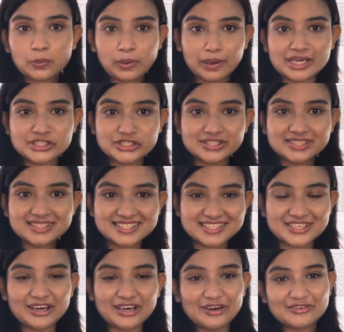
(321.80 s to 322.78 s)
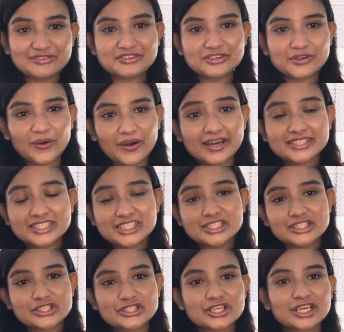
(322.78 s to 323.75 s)
questions of your
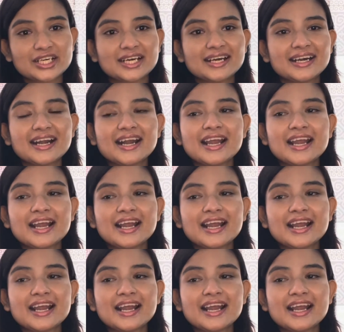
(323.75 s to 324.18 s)
teacher